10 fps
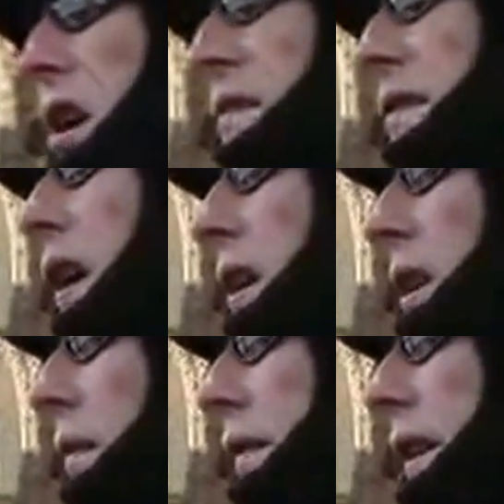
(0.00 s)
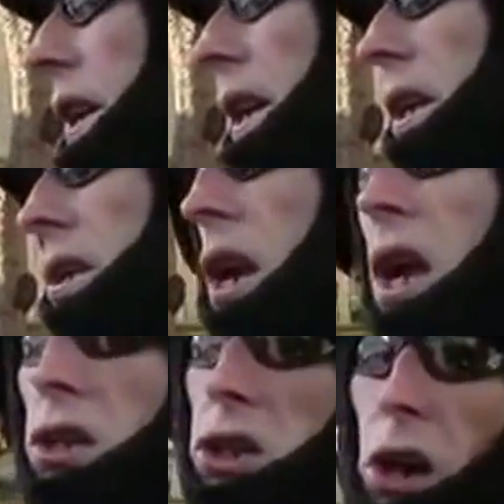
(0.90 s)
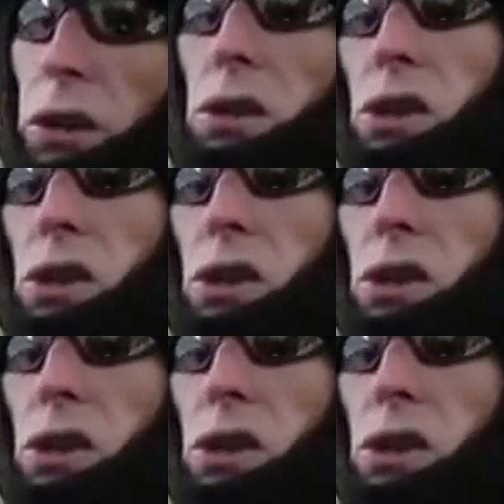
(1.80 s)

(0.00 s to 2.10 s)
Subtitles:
I've followed them for years. John and